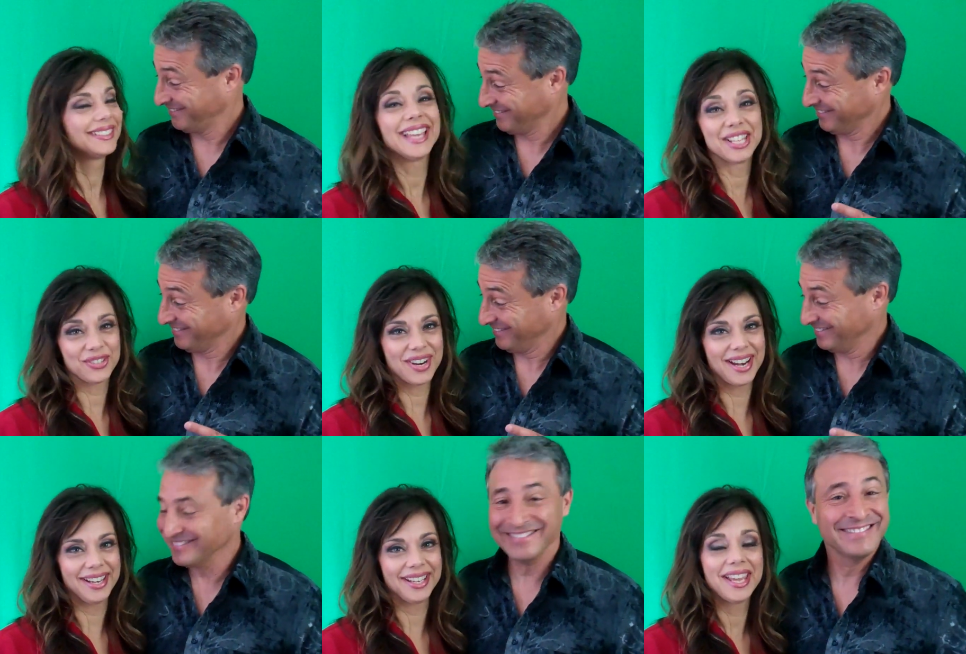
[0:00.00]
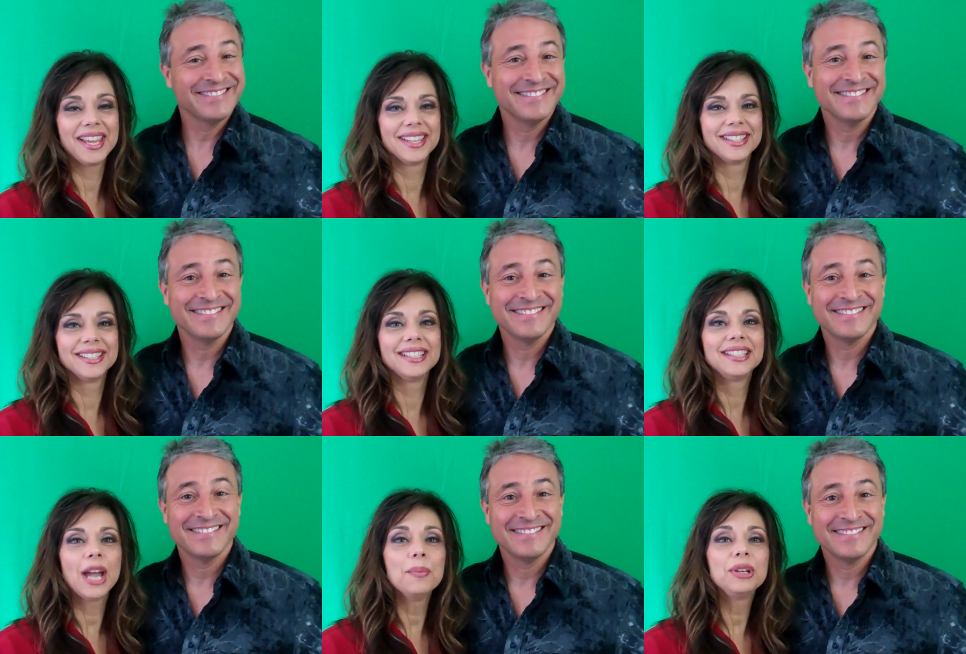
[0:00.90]
Speaker 1: That's right.
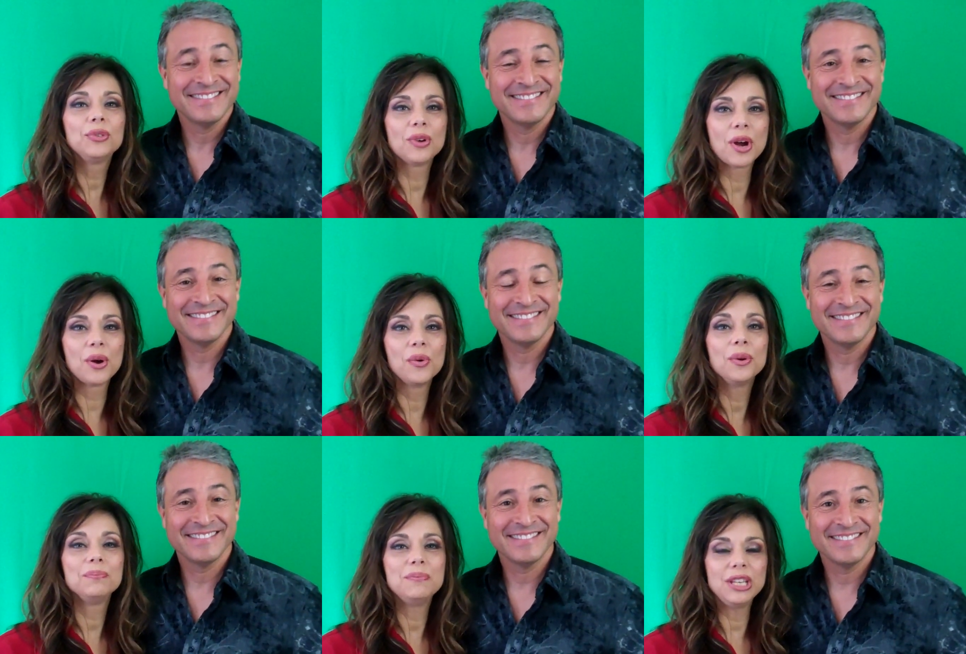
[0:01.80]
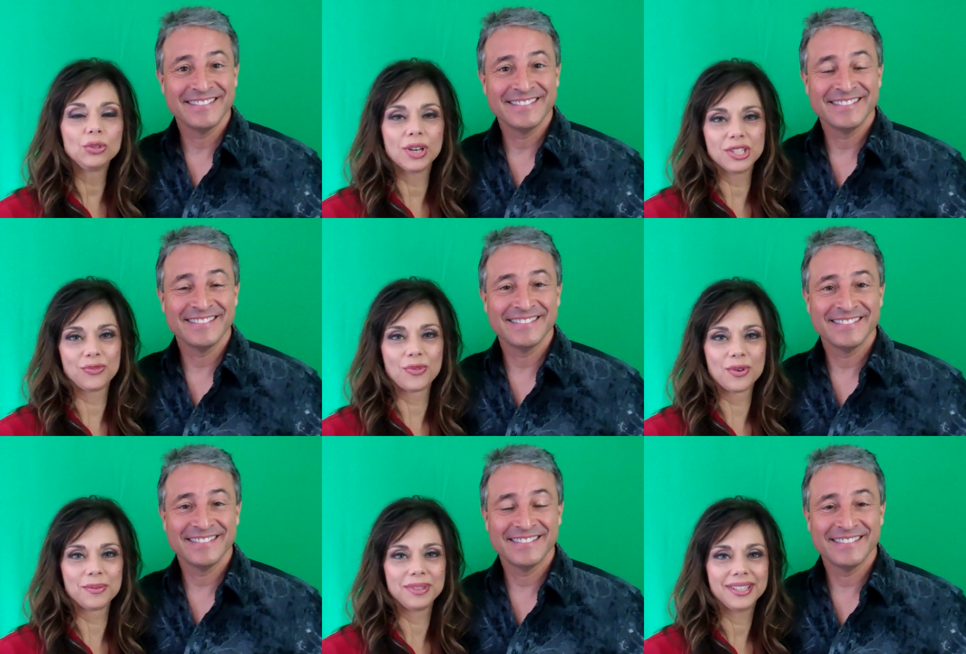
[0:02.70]
Come and grow, be
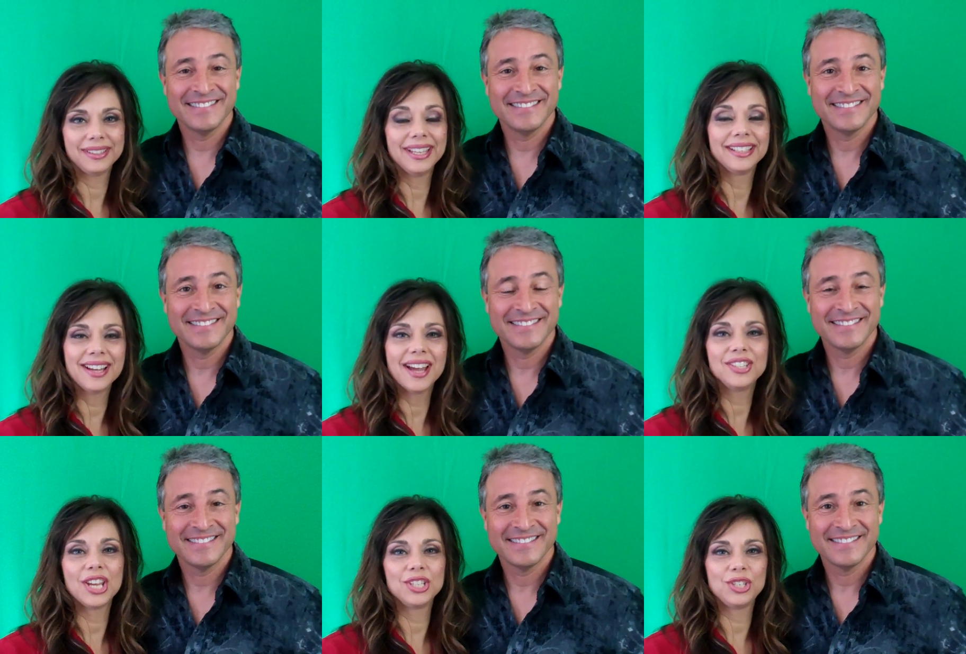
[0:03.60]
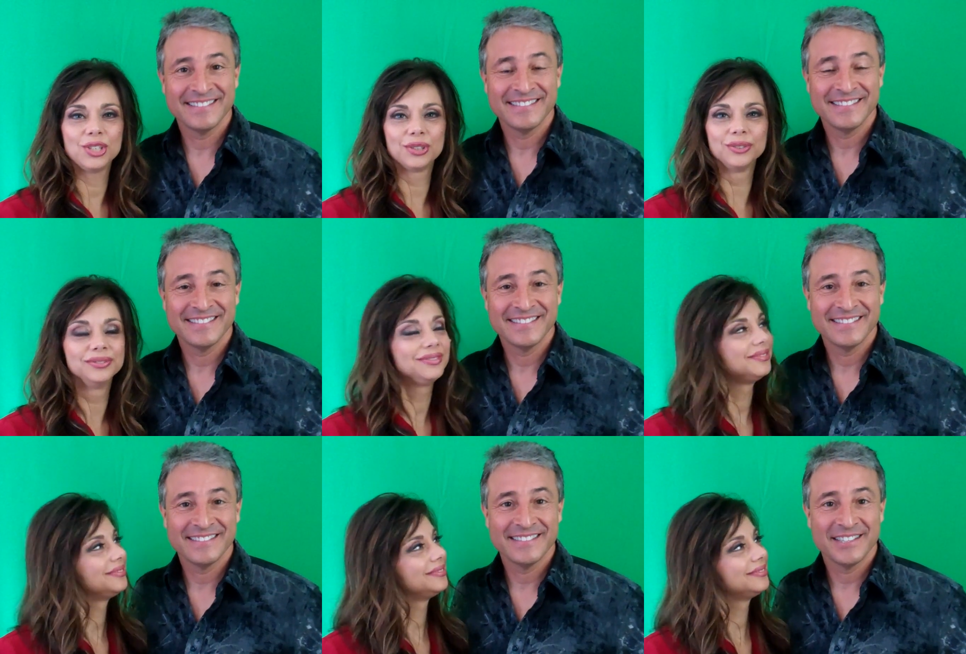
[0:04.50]
transformed, let God touch you.
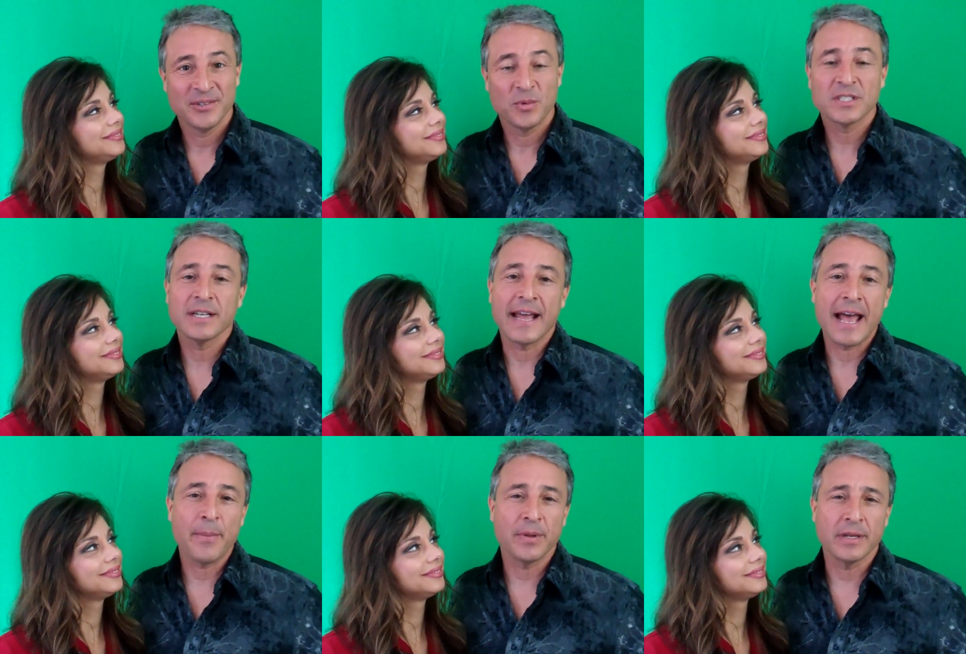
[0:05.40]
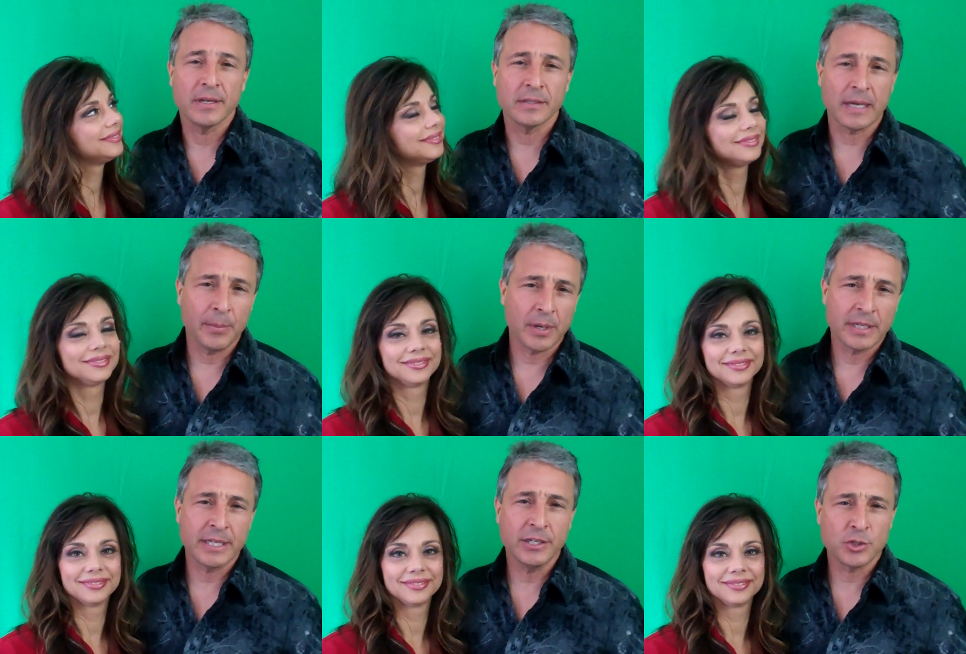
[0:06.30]
Speaker 2: What's going to happen is I'm going to
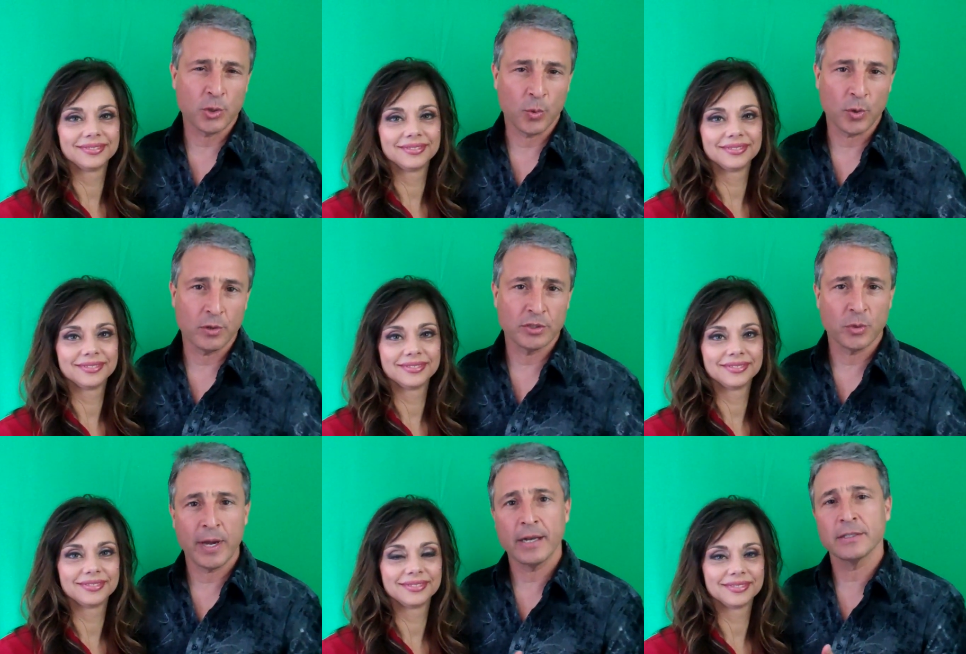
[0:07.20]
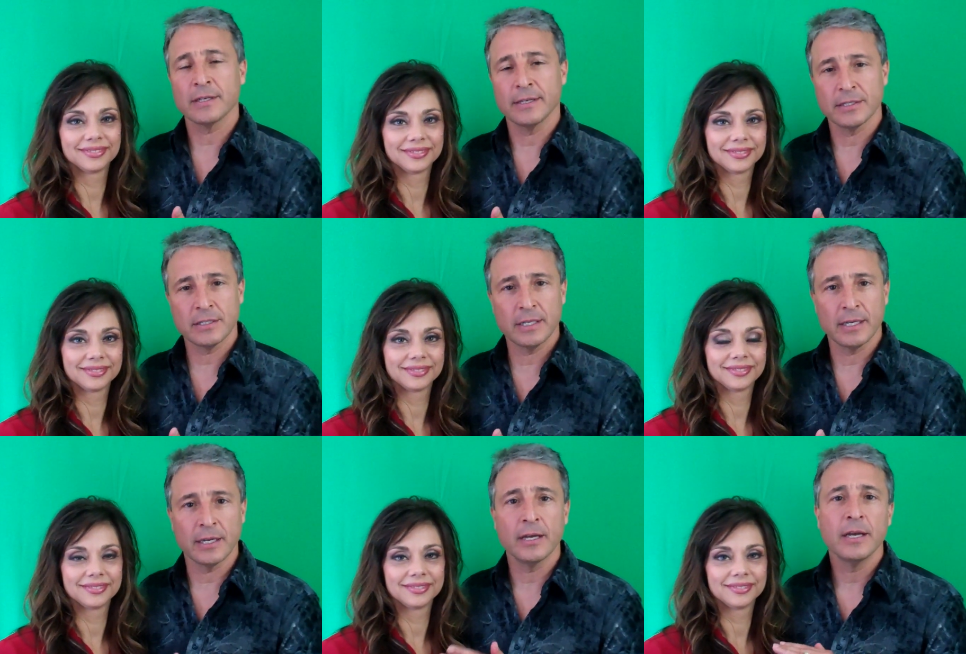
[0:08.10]
teach the Word, Joanna's going to
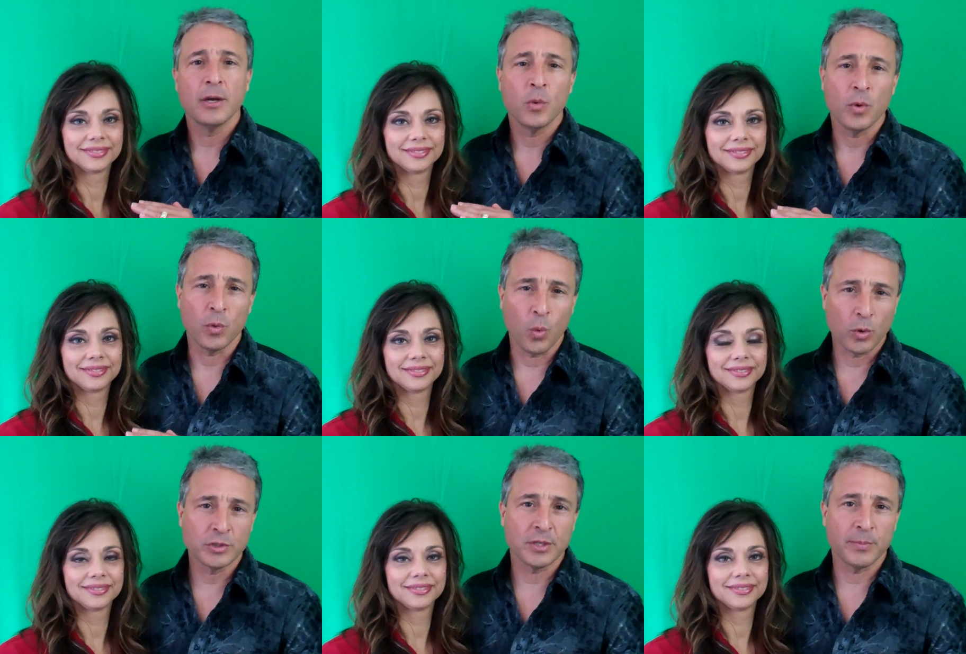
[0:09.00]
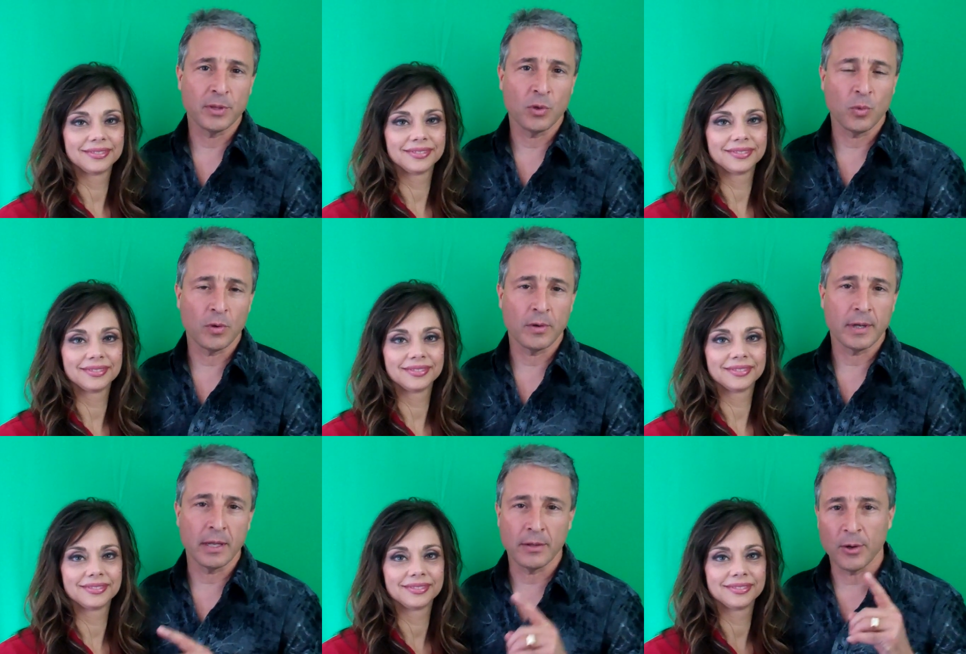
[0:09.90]
sing with worship in the Word,
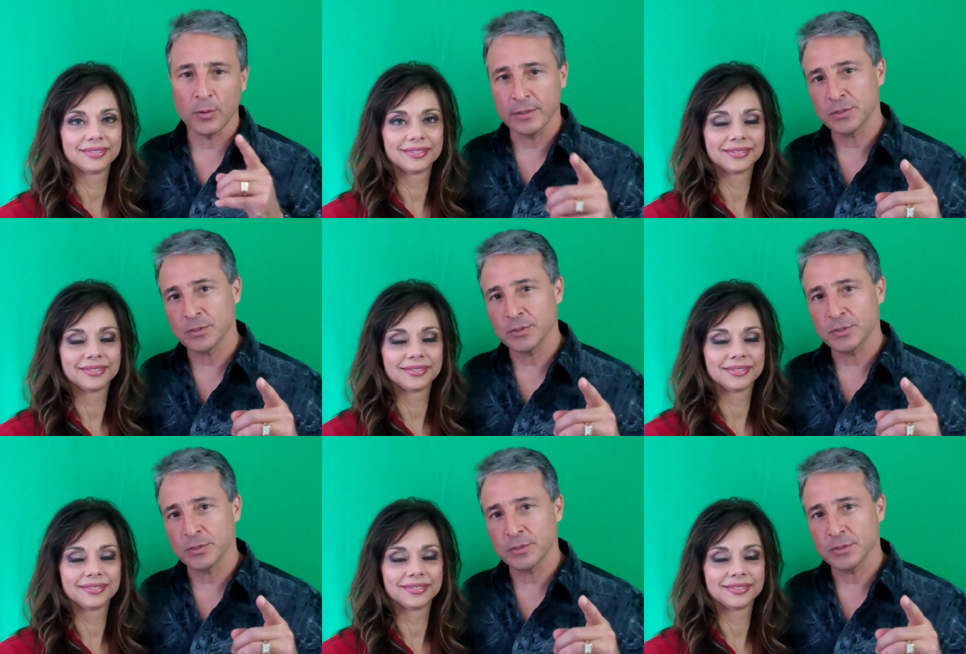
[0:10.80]
and the Holy